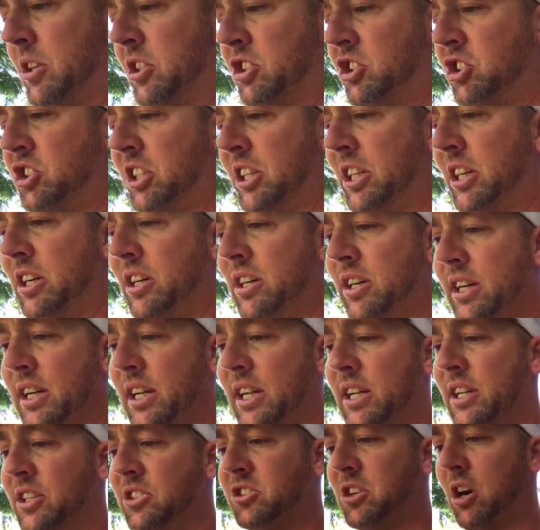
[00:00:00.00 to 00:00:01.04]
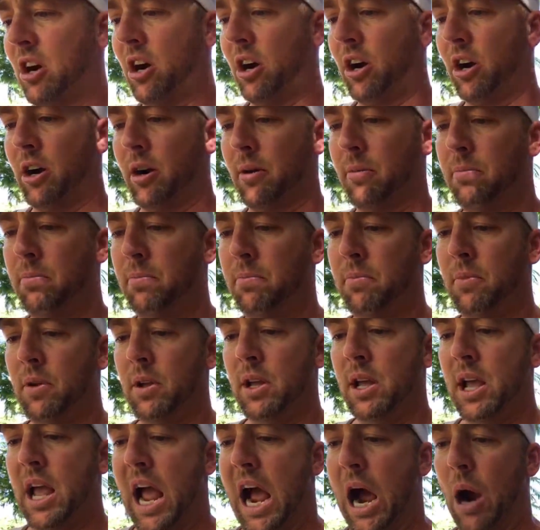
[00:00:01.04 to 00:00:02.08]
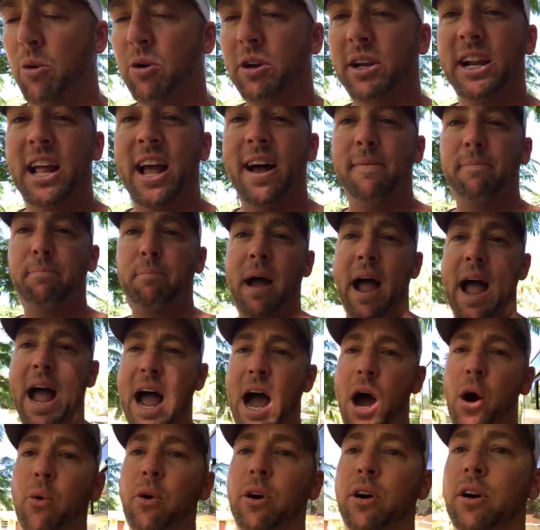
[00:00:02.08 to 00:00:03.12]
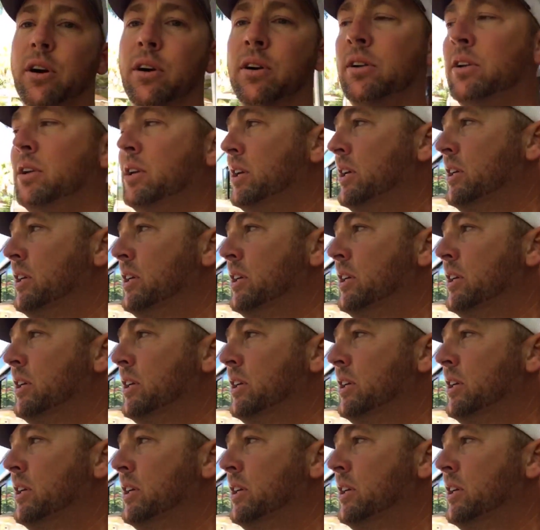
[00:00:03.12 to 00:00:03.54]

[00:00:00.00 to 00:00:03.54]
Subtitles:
thing I want to share is how we're going to have power.